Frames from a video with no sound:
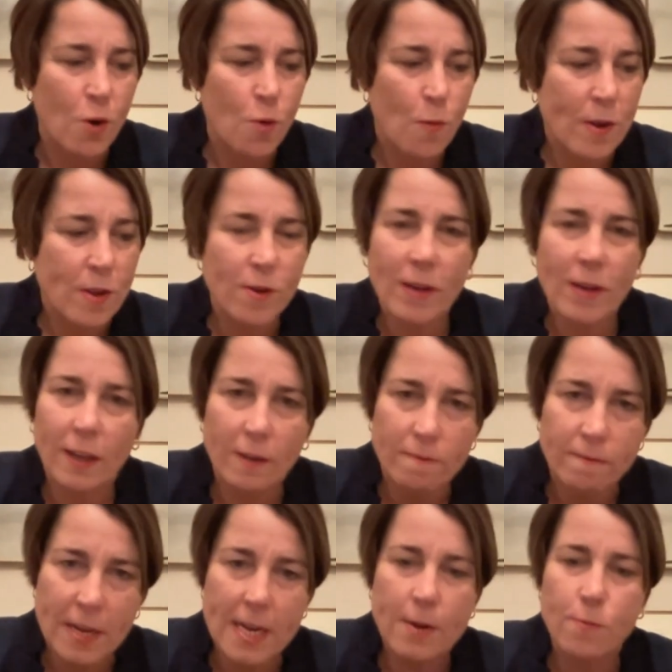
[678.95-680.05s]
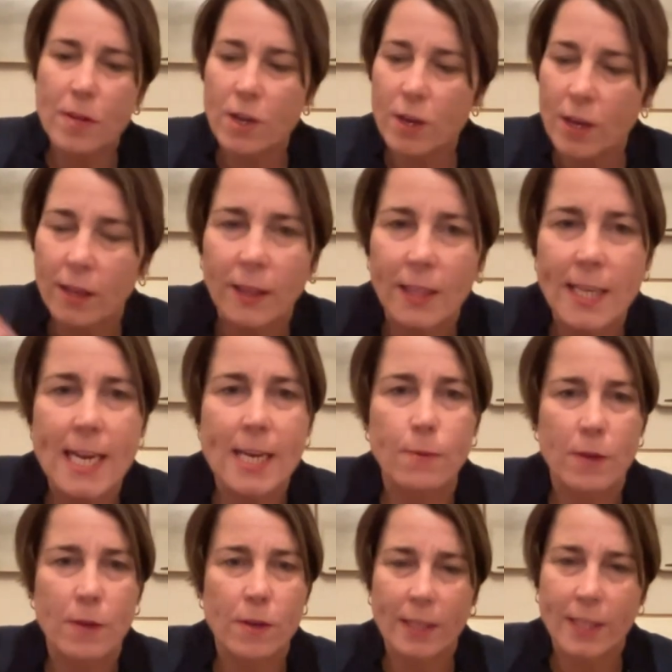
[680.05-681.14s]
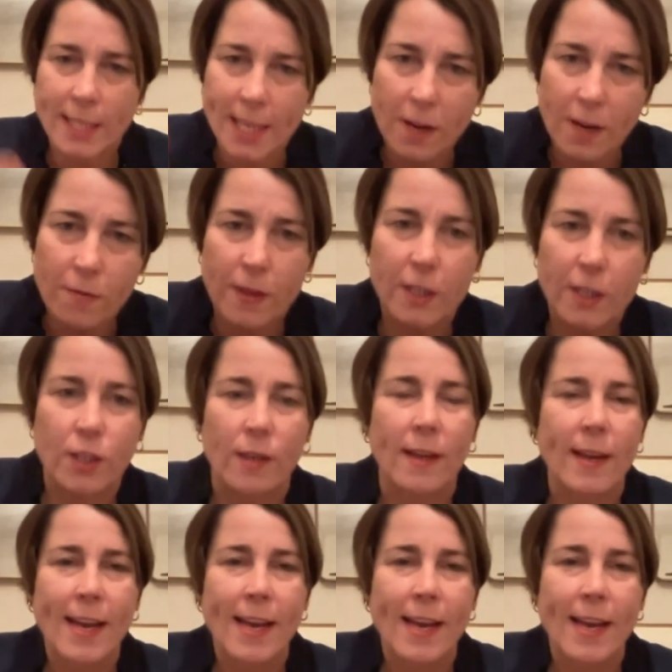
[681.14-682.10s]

when you can convene, when you can lead, when you can set a vision,